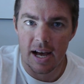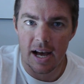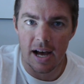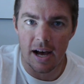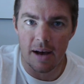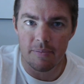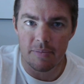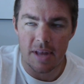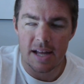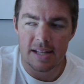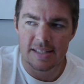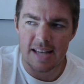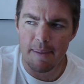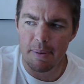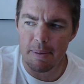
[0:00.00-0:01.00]
Uh,
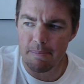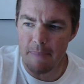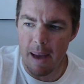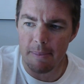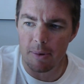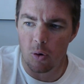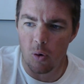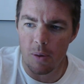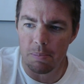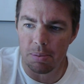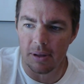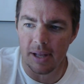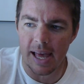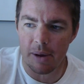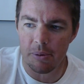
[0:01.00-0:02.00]
type in Matt McCoy
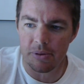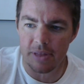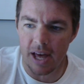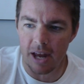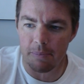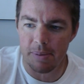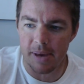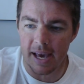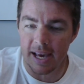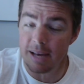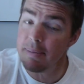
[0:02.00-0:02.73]
playing without a pick.